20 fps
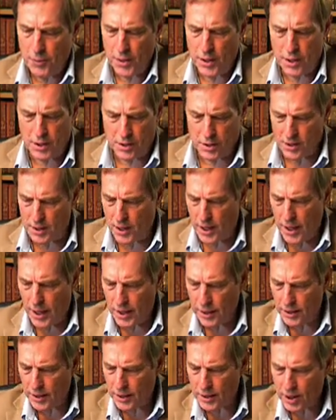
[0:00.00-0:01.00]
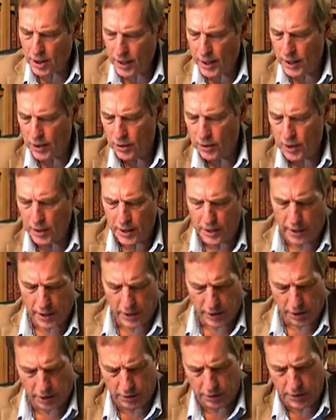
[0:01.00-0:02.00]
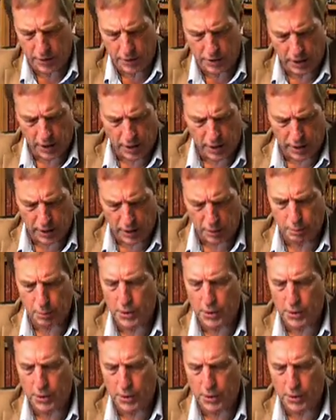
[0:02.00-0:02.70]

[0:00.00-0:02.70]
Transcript: is not entirely there. This column